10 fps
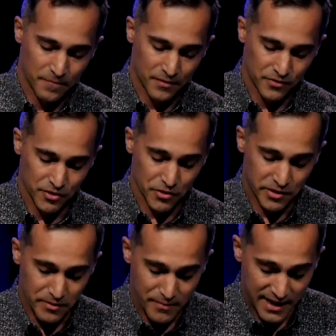So you
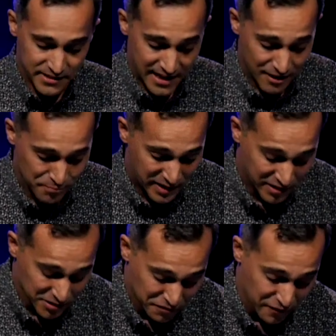can imagine how
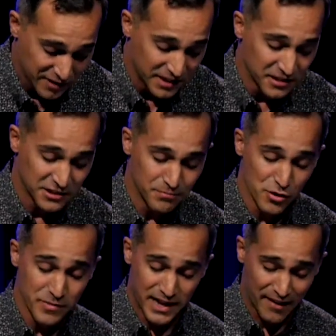Peter's feeling in this
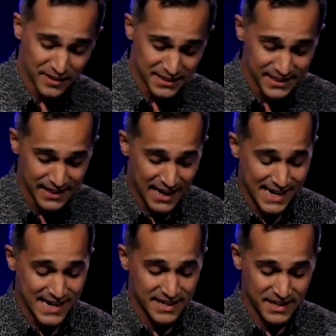moment, having
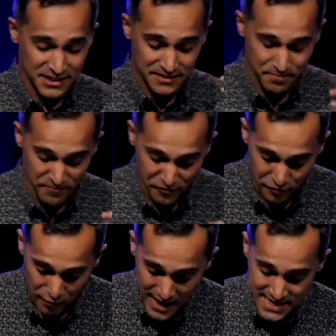denied his
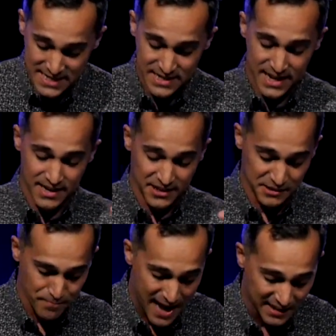friend and
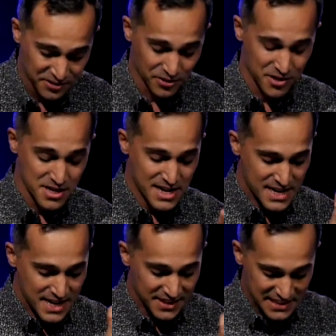his master,
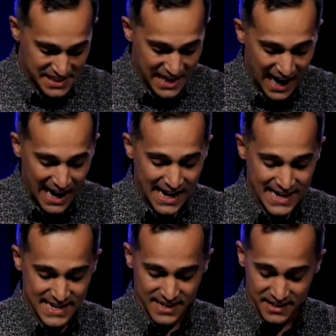his
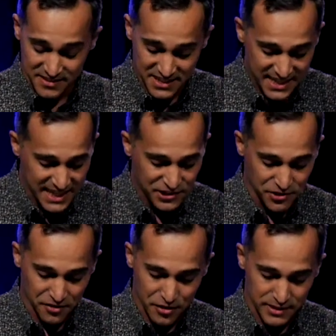guide, his
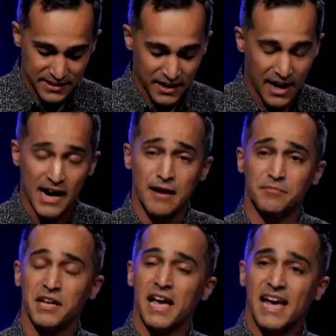teacher 3
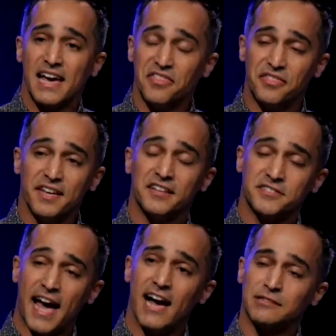times, and this
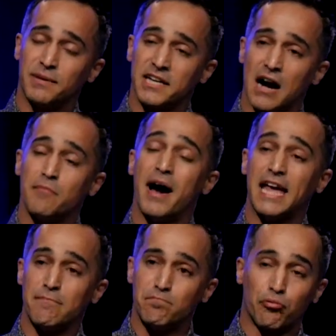has become
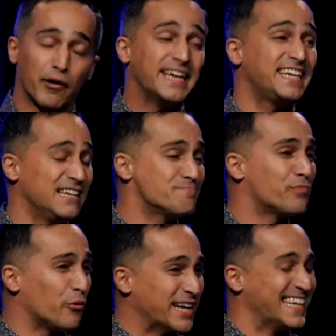a breaking
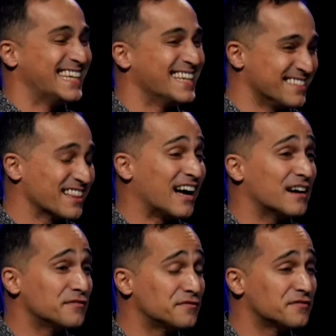point in his
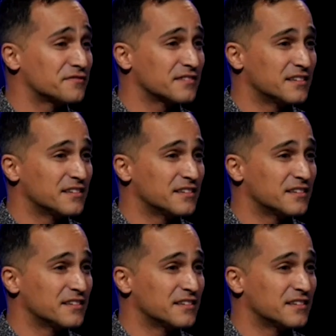life.